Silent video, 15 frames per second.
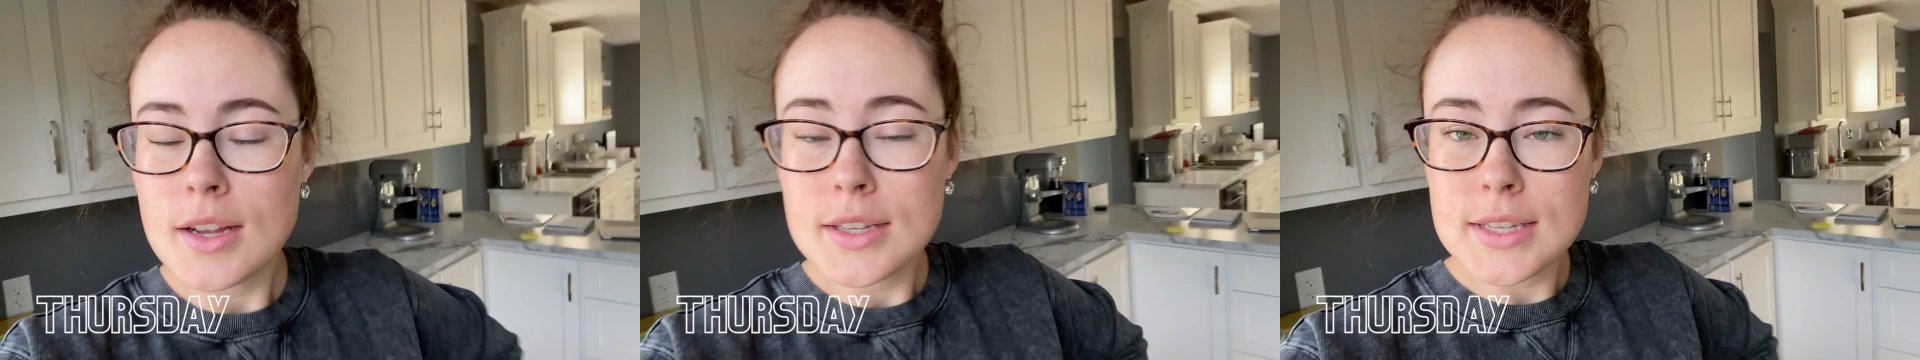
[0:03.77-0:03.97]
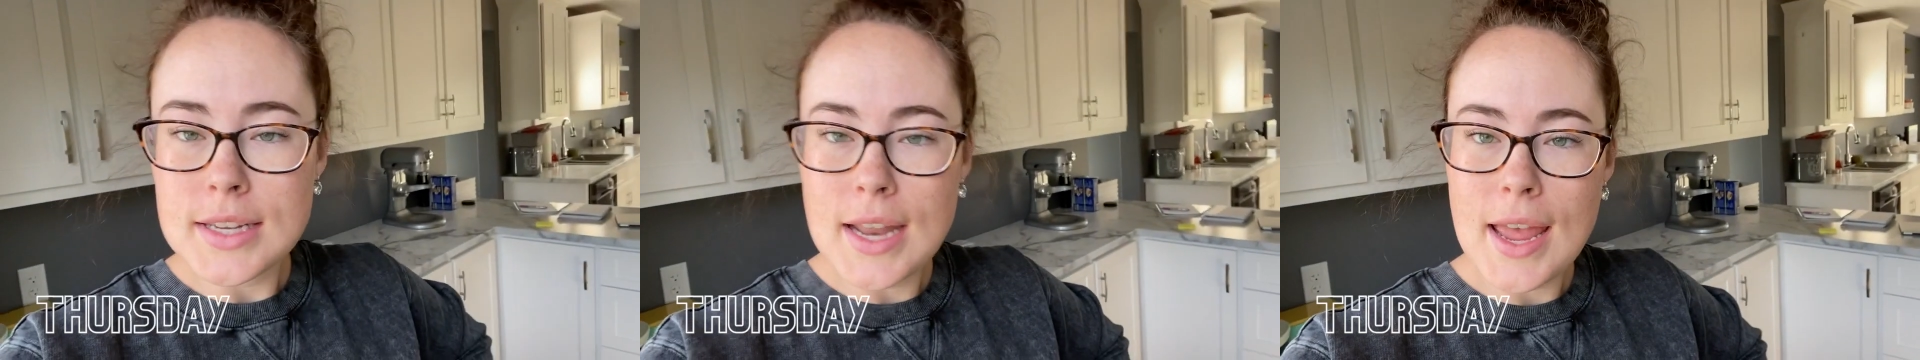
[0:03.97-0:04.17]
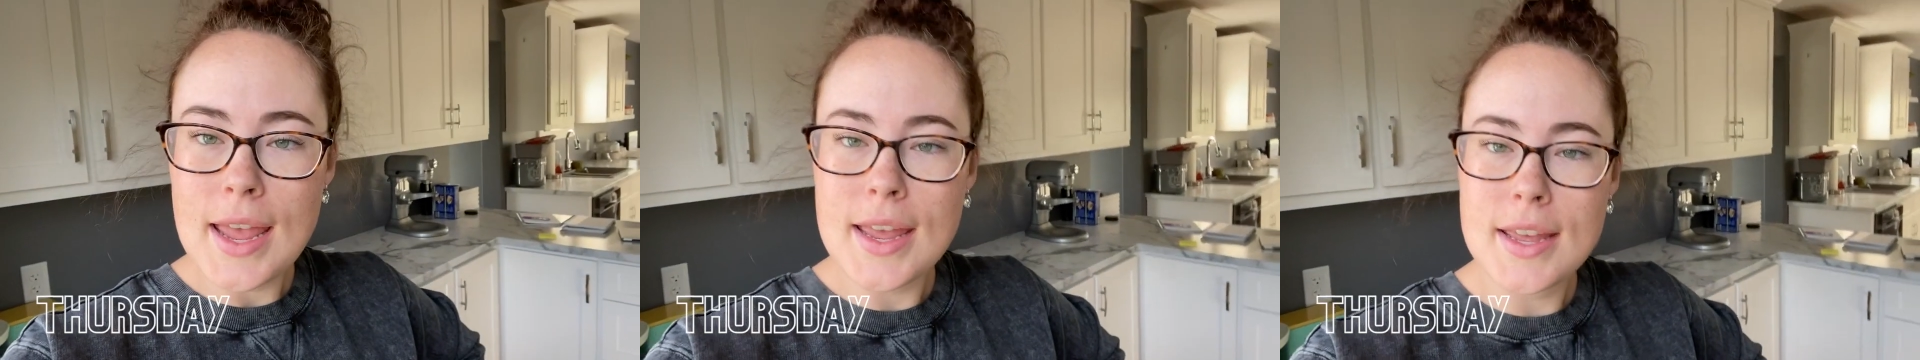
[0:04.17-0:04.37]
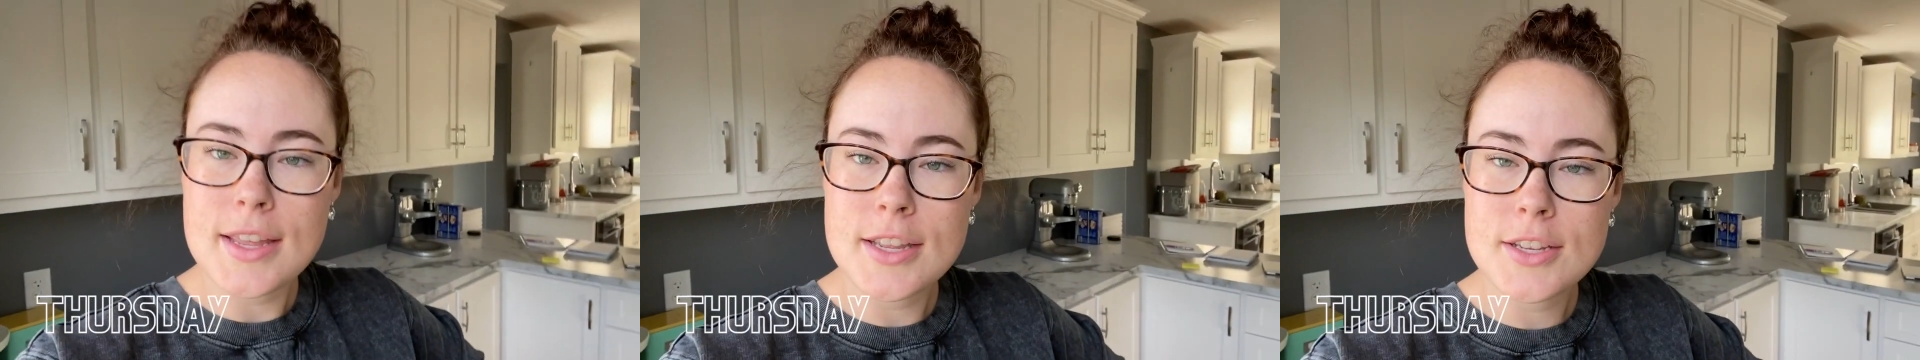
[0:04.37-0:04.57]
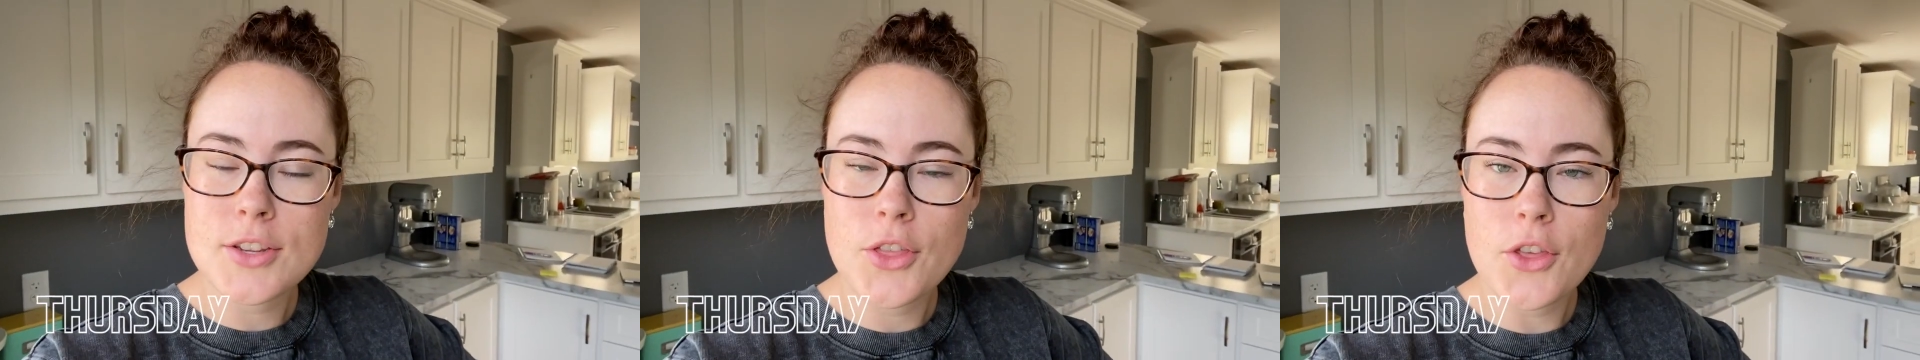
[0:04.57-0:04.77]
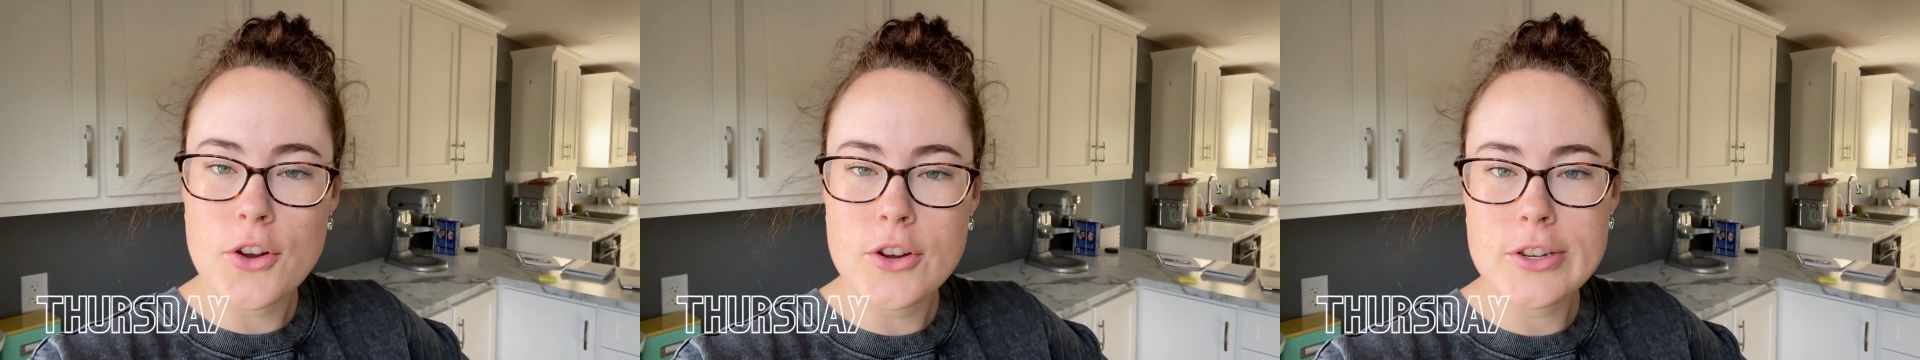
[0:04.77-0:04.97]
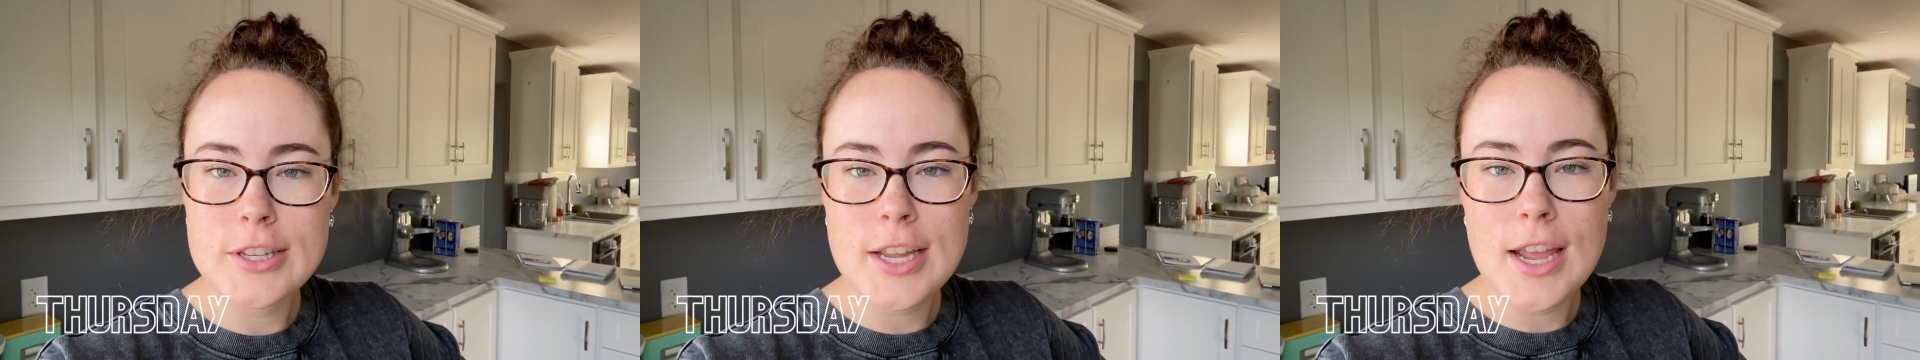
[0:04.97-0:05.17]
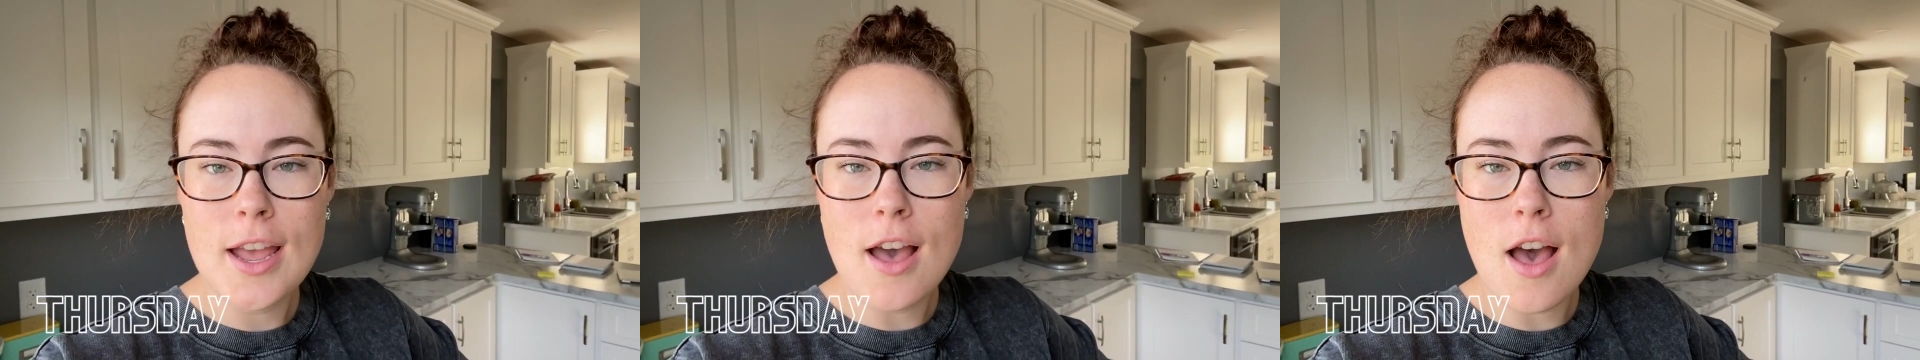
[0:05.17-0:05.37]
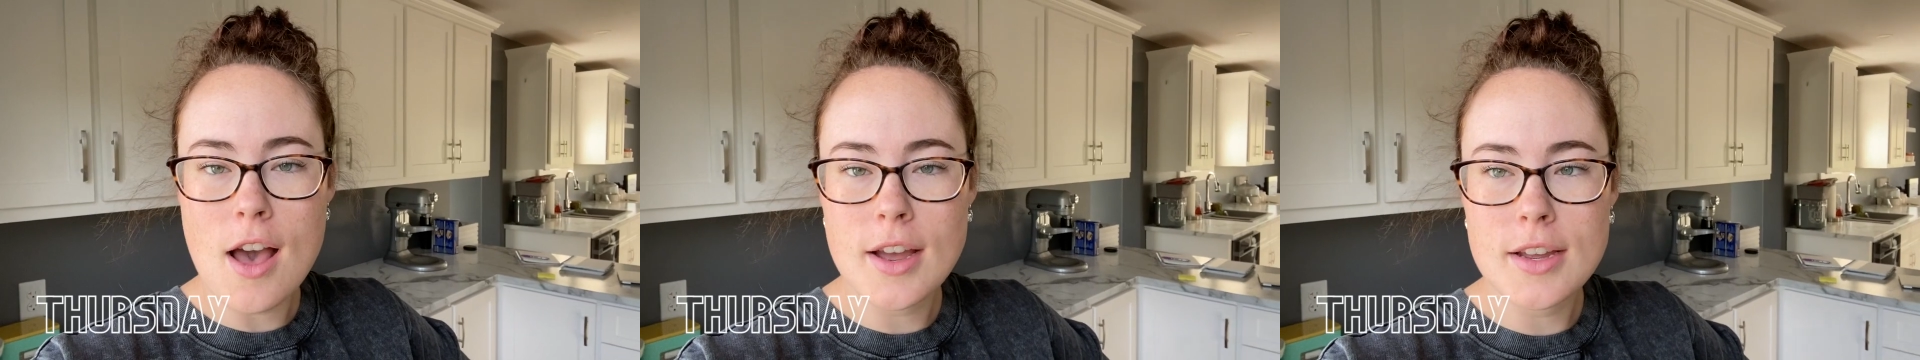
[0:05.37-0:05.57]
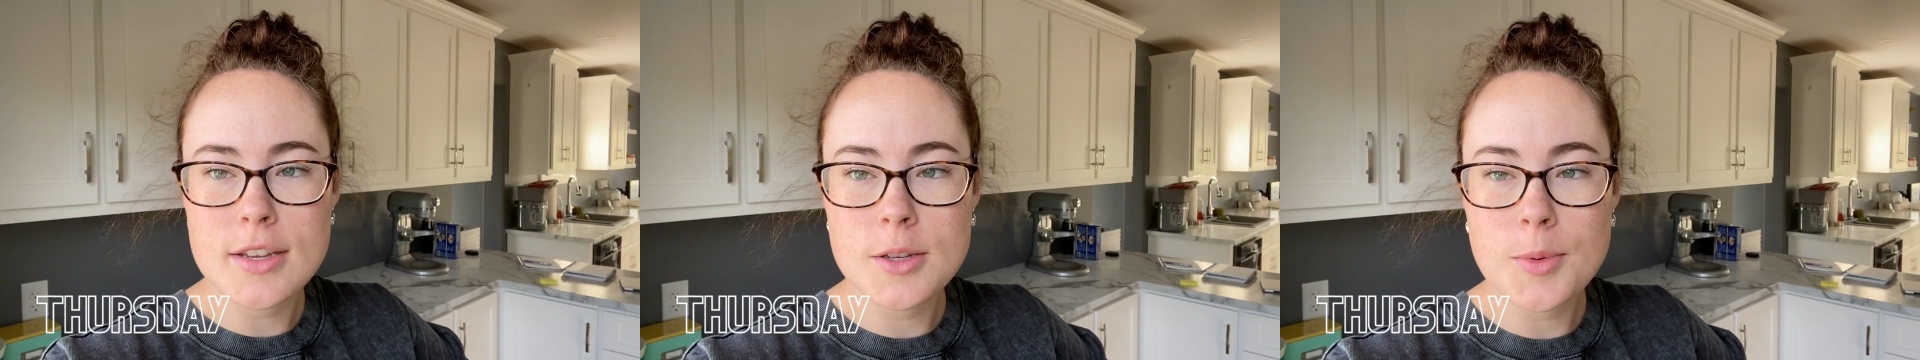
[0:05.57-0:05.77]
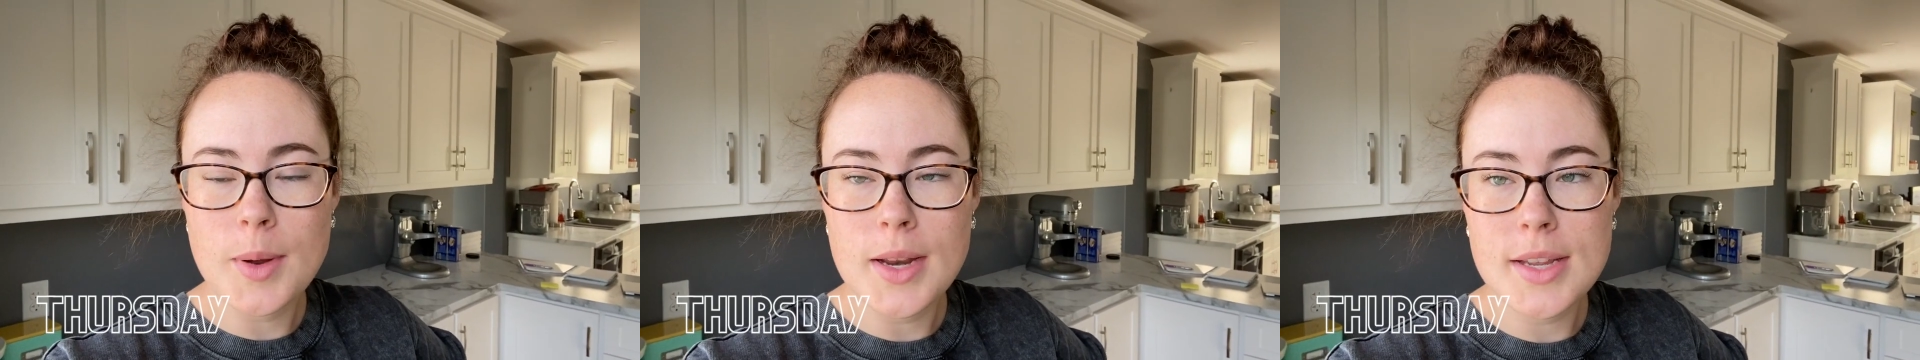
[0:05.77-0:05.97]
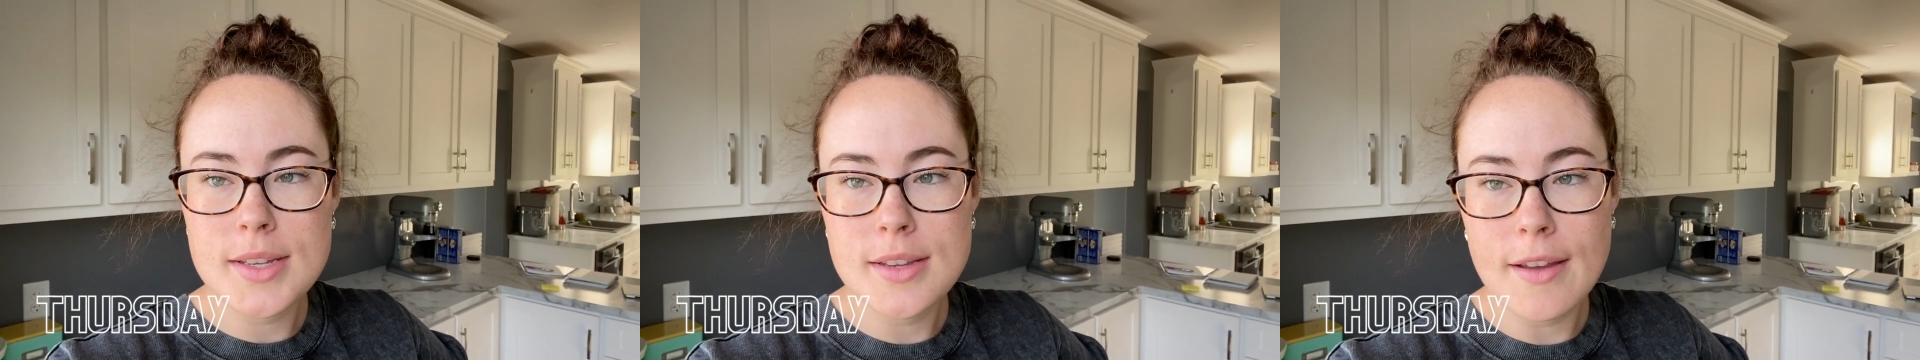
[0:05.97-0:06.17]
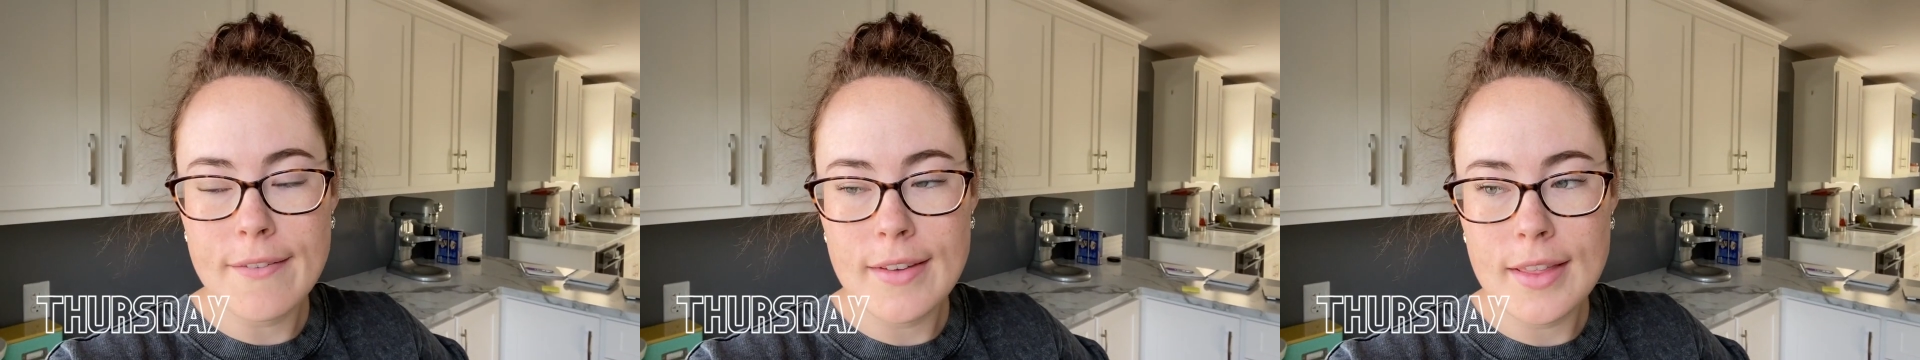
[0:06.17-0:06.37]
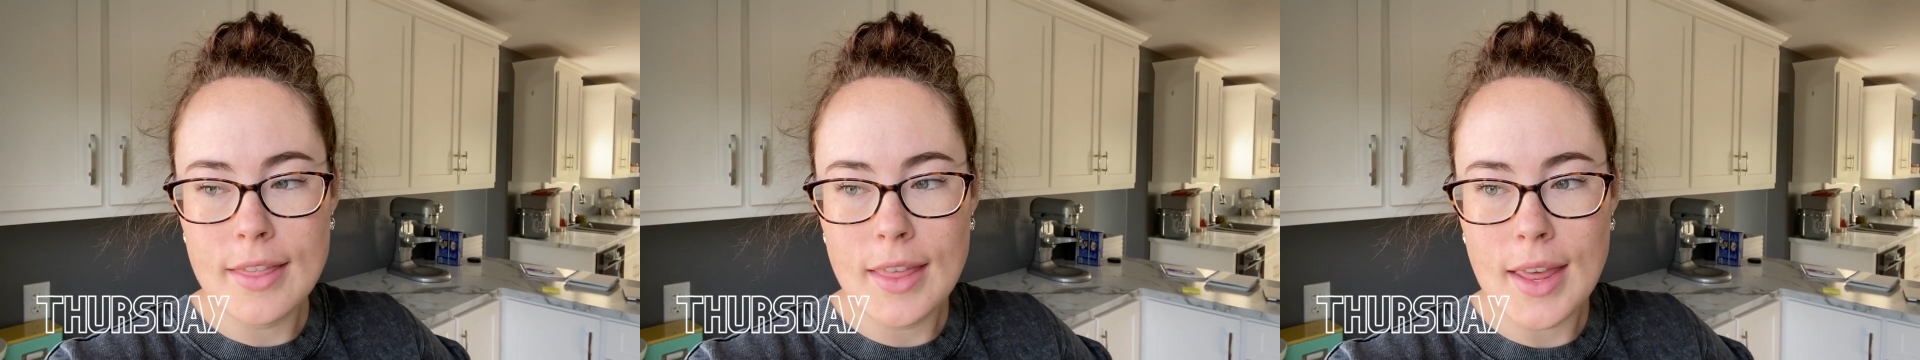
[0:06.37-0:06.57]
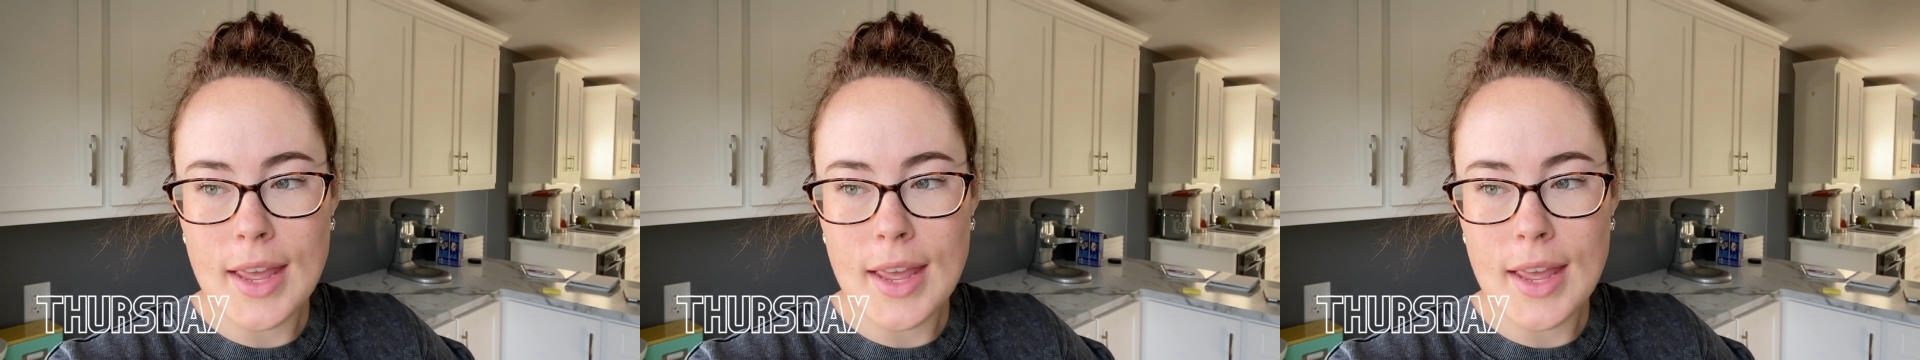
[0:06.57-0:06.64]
Today is Thursday, August 27th,